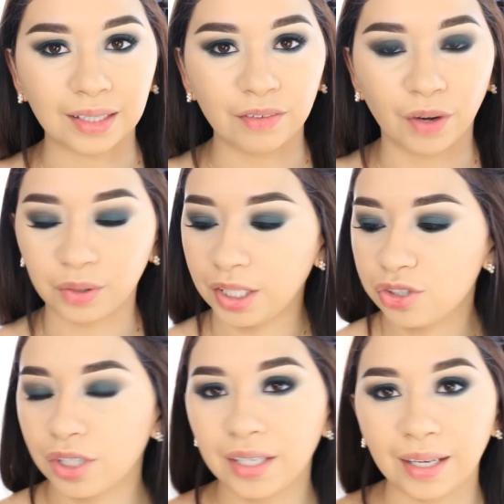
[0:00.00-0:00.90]
the
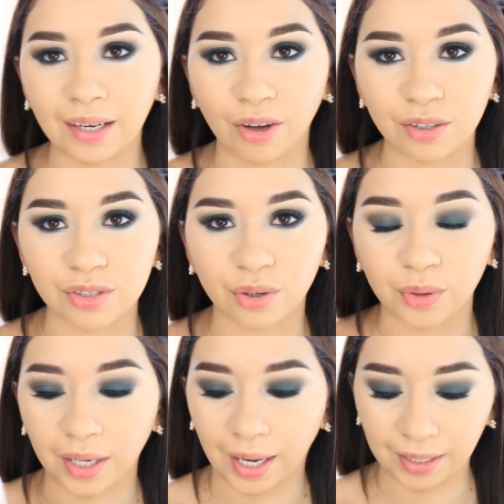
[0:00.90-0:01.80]
foundation and also
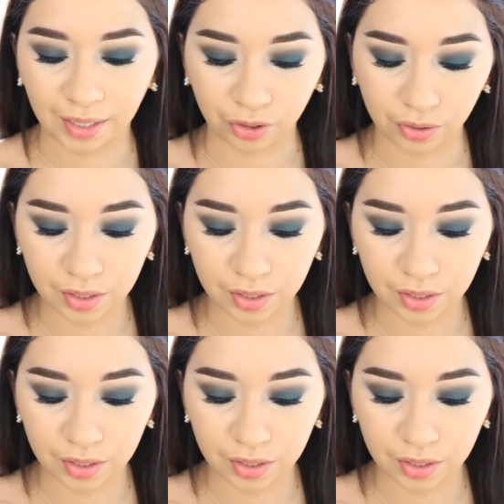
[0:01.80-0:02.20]
the highlighter.